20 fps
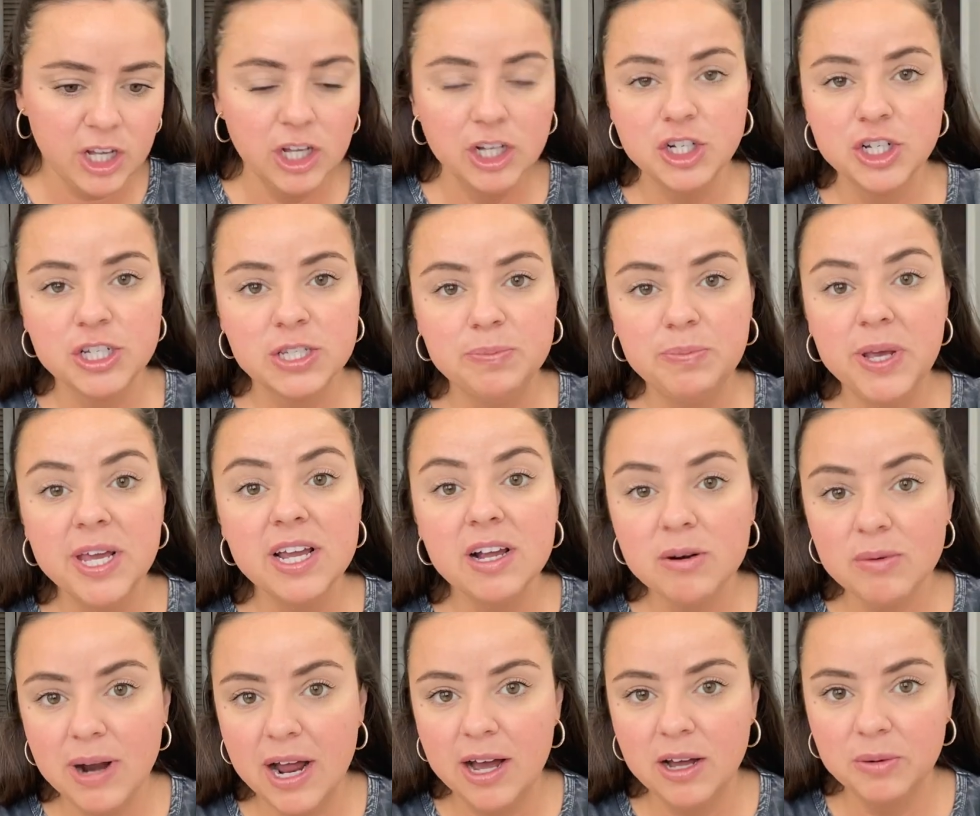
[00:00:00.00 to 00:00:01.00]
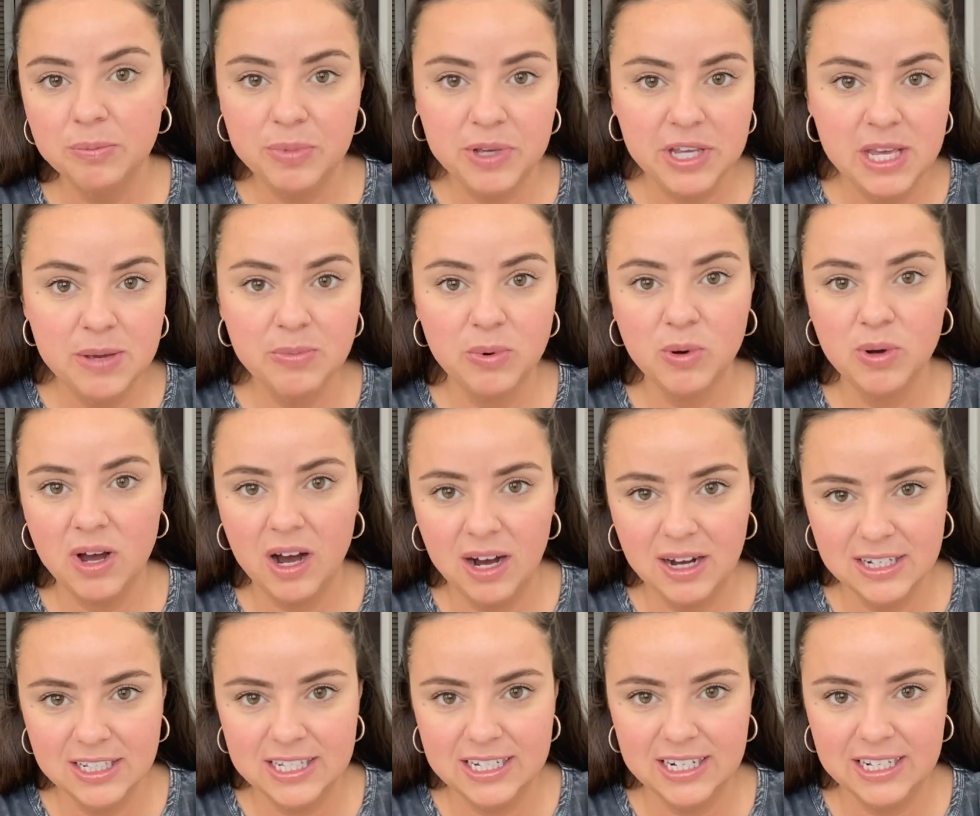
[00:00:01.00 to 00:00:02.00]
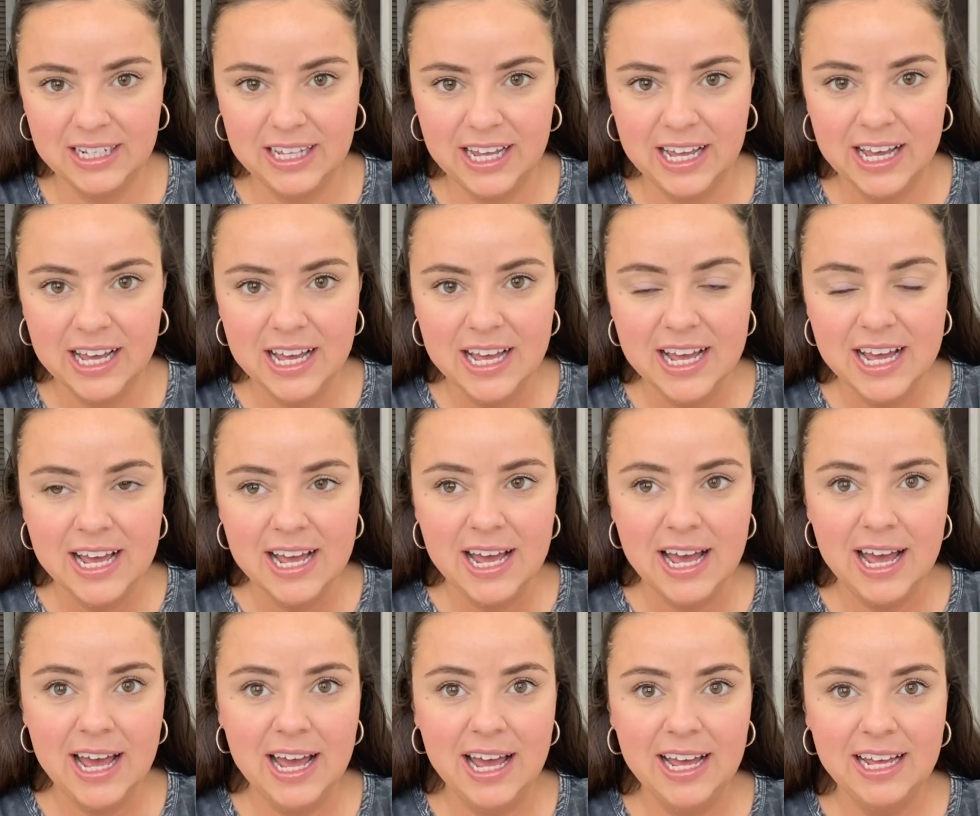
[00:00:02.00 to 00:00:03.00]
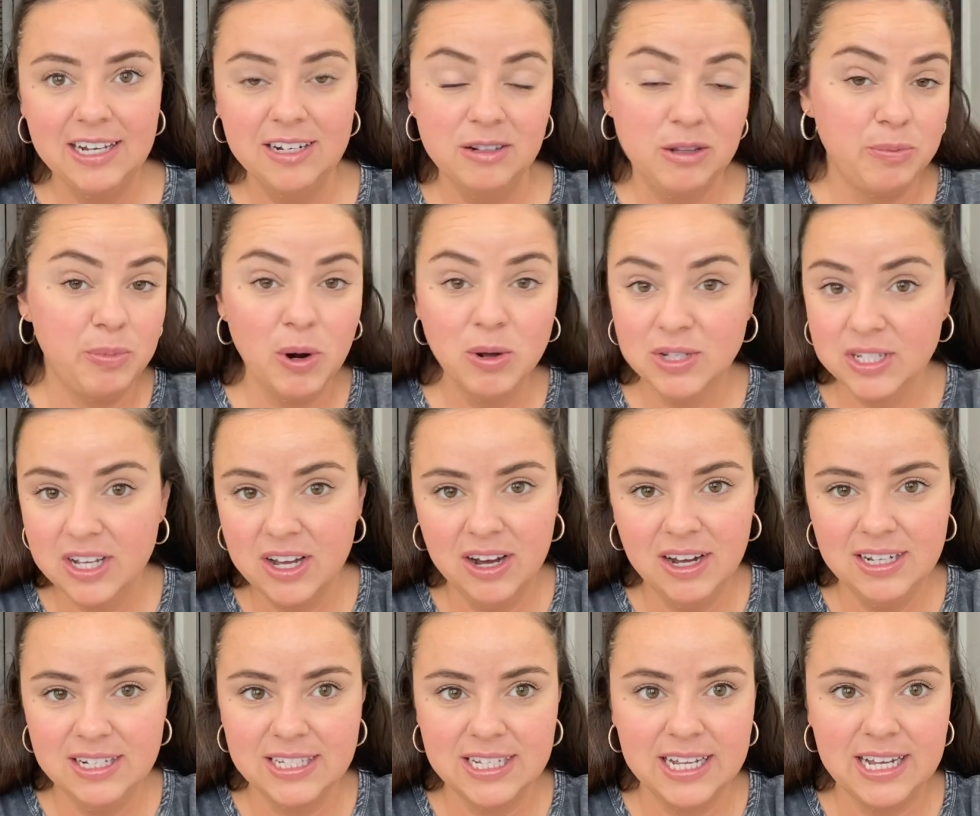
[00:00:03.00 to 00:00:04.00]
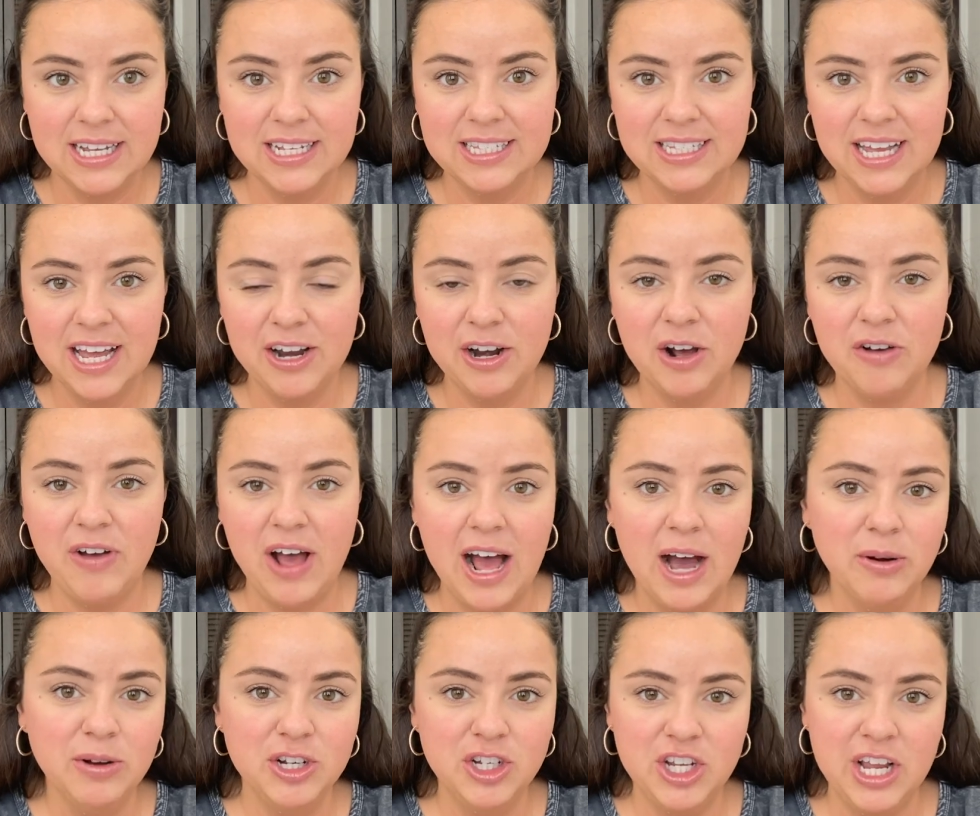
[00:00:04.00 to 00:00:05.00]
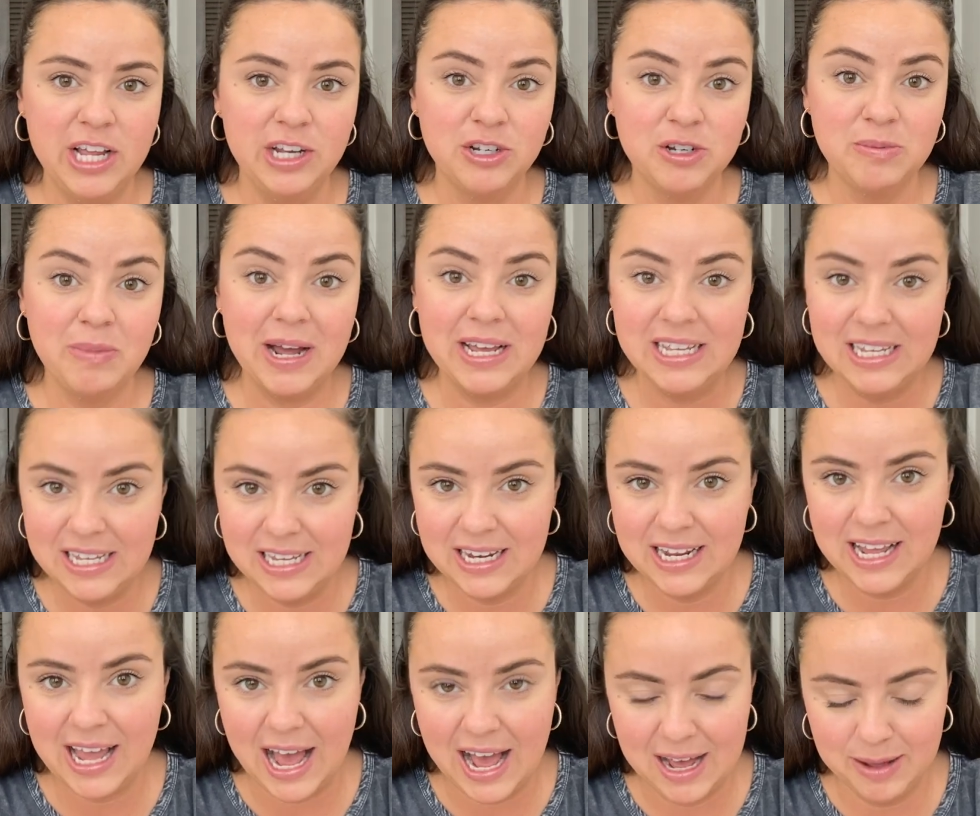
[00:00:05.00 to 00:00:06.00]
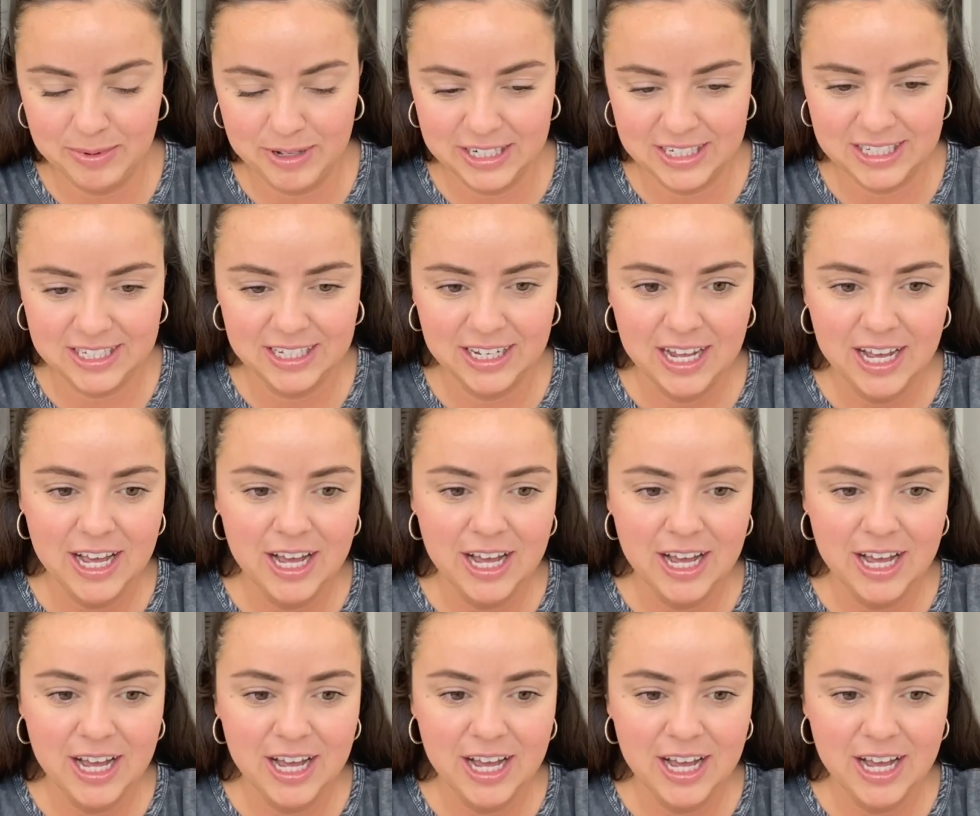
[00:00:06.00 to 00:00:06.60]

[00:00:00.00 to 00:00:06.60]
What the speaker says: just being around people constantly, and the pros and cons, like I said, of how it changed my eating habits.